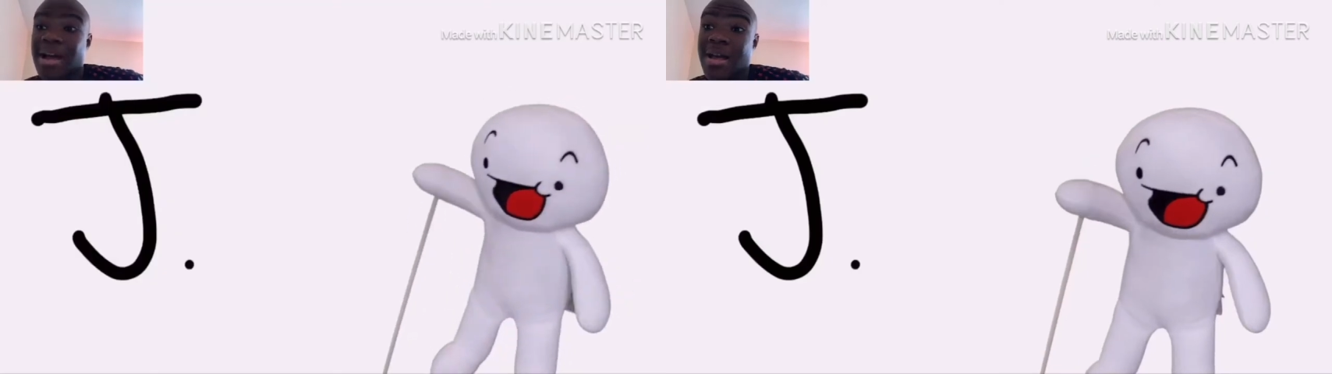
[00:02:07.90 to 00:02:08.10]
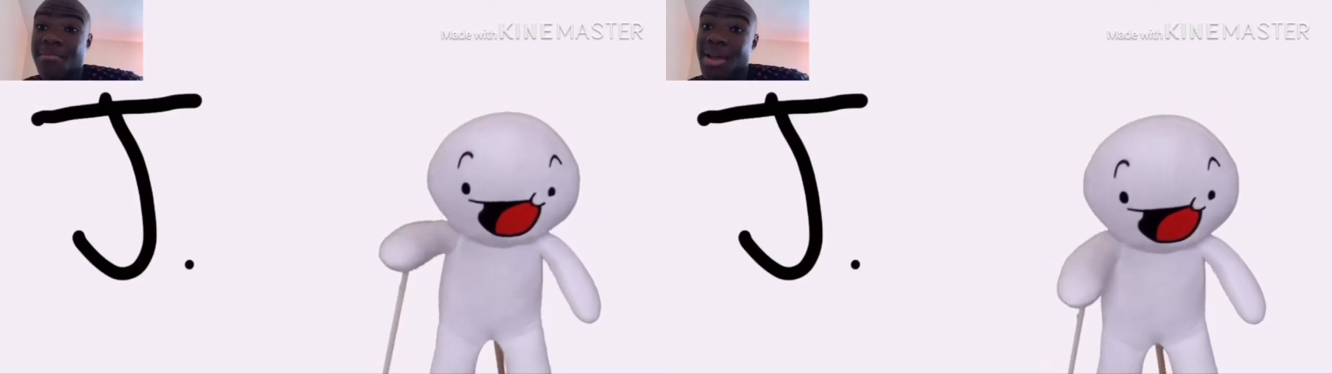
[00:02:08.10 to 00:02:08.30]

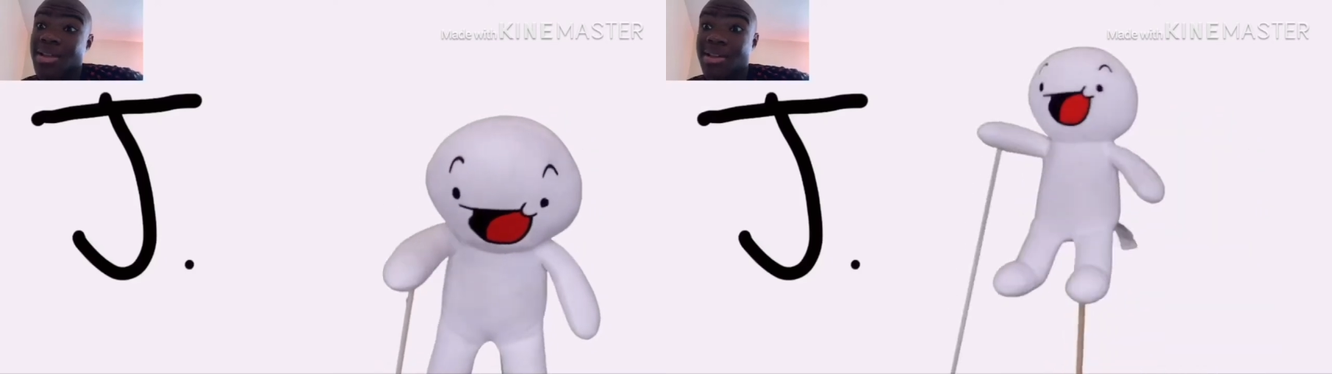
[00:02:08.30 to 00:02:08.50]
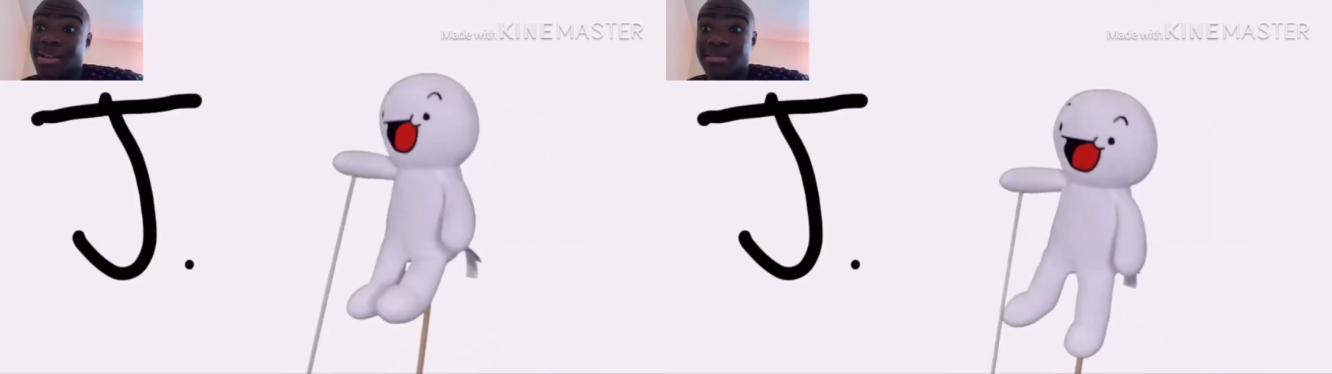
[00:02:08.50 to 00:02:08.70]
I might and you
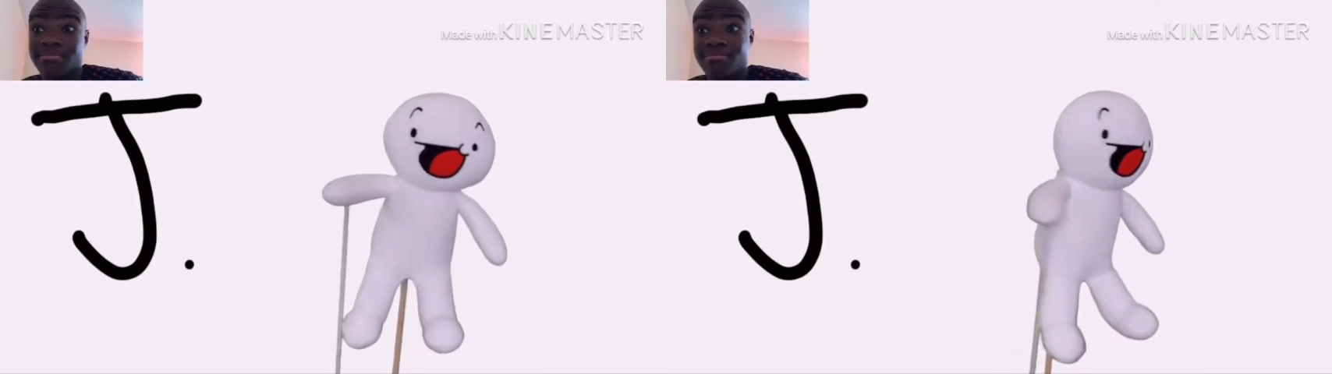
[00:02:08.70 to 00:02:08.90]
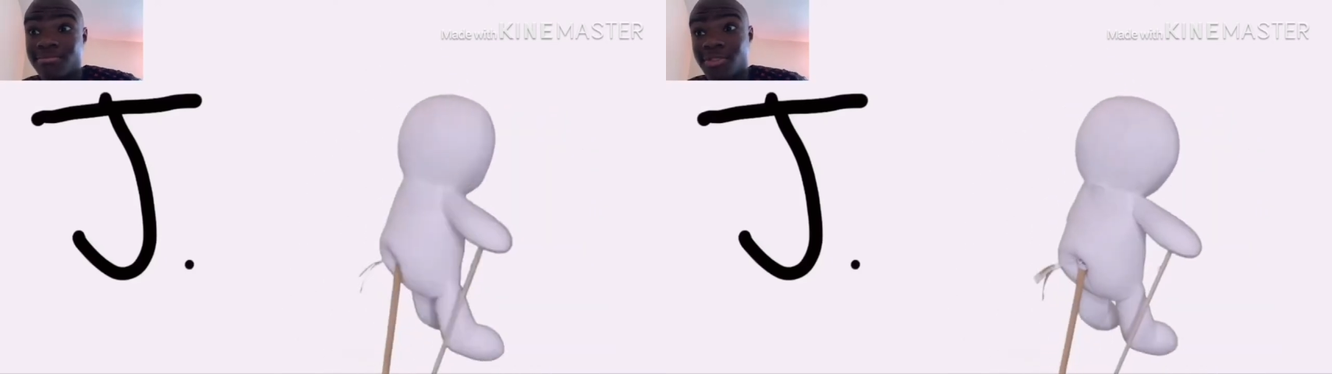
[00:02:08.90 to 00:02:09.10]
get to meet
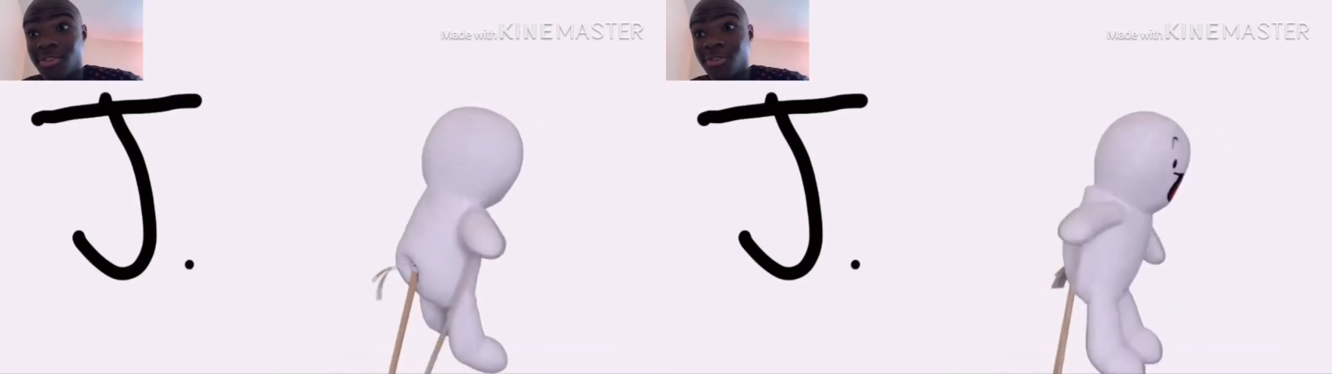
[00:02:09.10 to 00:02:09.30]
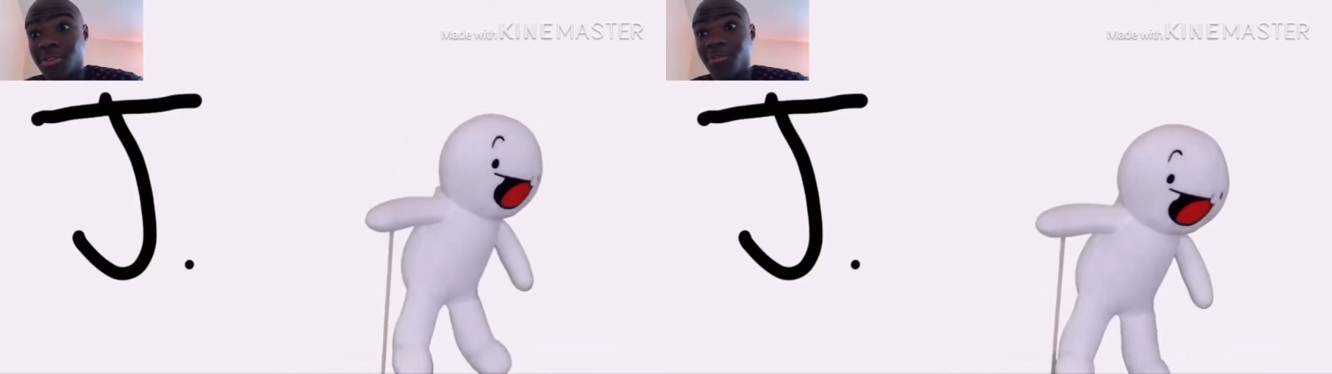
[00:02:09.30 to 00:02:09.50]
me. For, New,
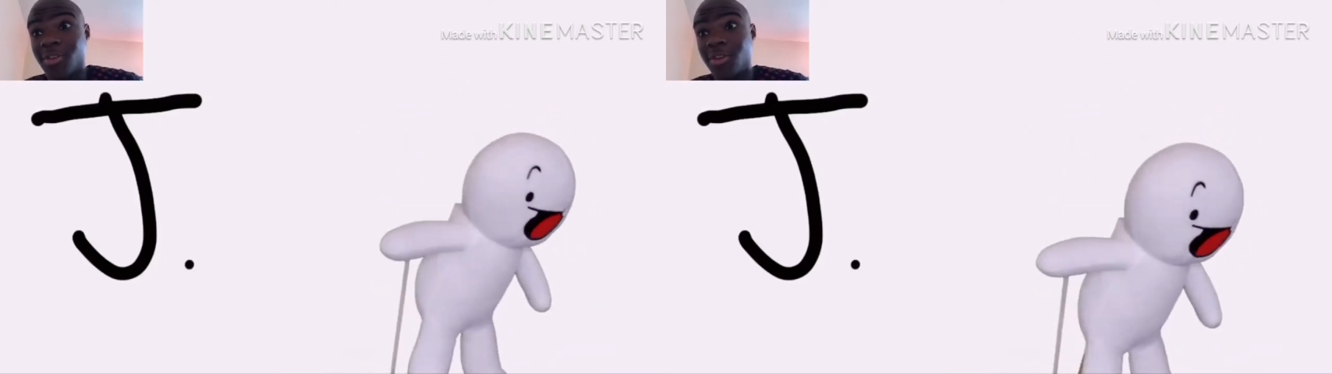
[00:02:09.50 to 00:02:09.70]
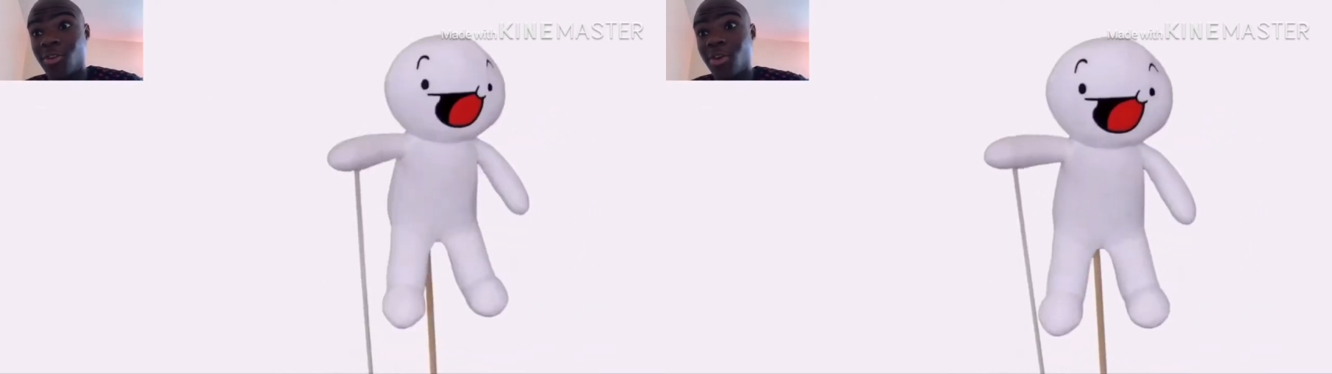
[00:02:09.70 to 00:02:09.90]
so, for
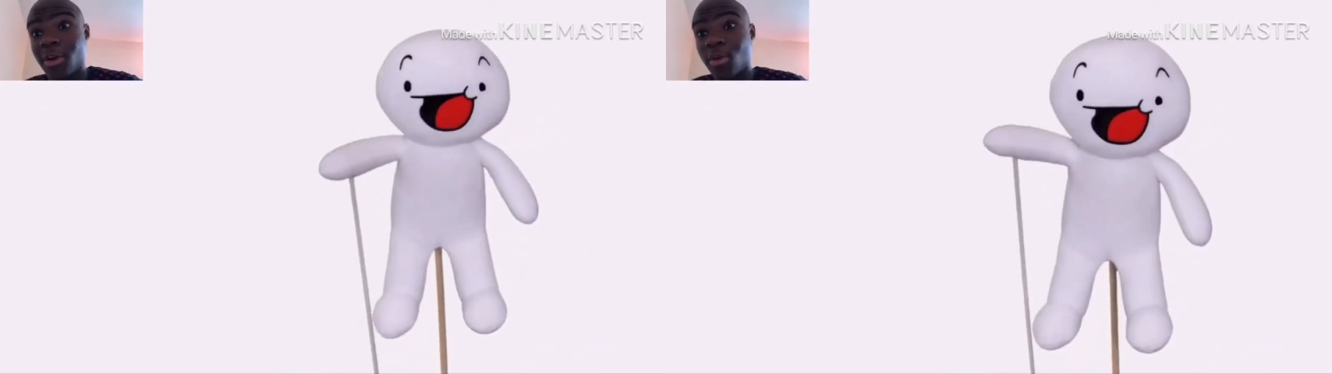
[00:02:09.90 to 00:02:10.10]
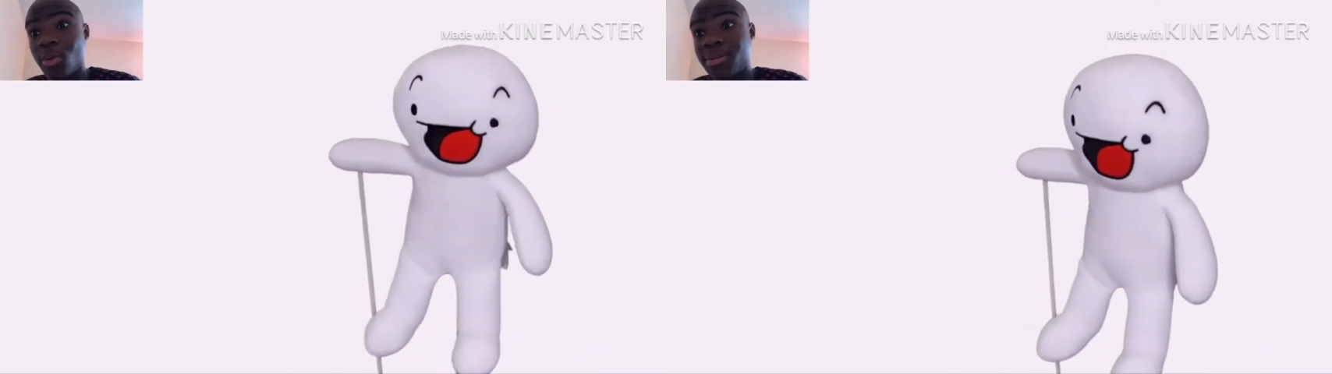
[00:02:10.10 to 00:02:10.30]
the New some
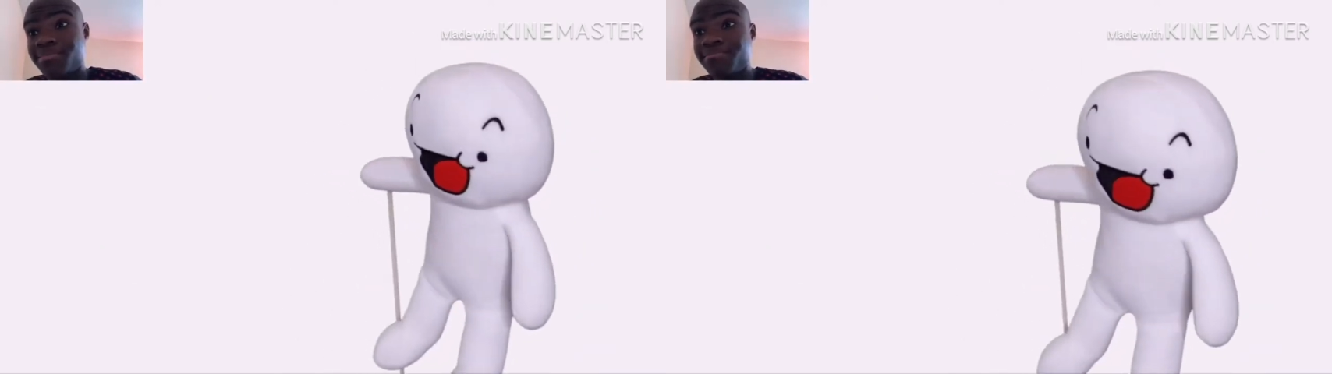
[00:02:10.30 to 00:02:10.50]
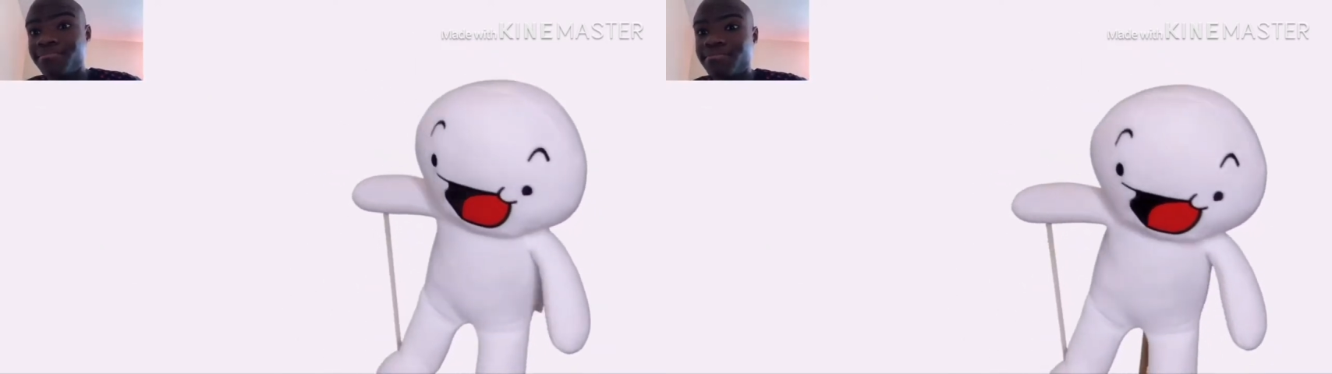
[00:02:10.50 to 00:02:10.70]
disclaimers